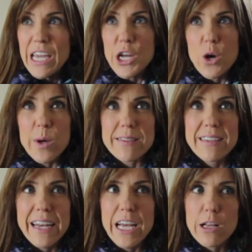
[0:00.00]
you know, it's
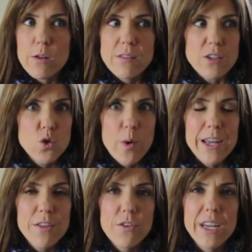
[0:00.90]
getting close to
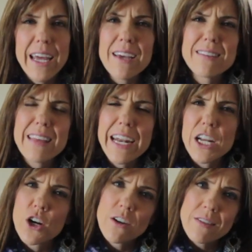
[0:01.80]
20, 30 days, and then
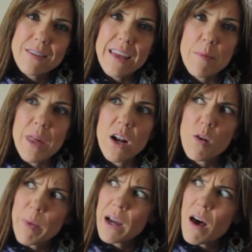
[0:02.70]
it occurs to them that,
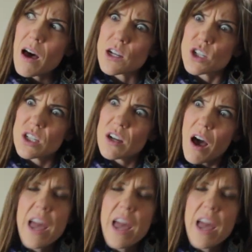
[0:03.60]
oh my gosh,